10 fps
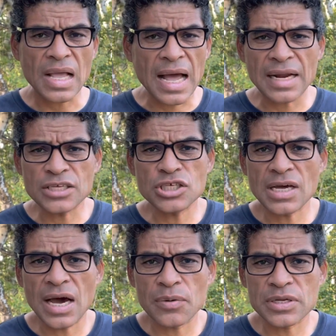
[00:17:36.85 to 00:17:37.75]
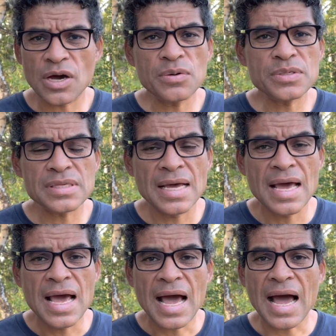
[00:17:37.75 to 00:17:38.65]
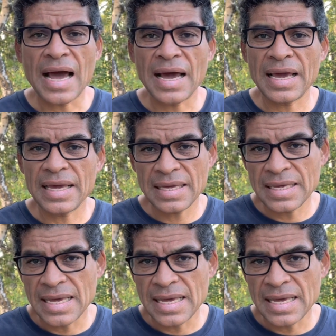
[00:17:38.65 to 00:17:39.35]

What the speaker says: I'll let you know how it goes. I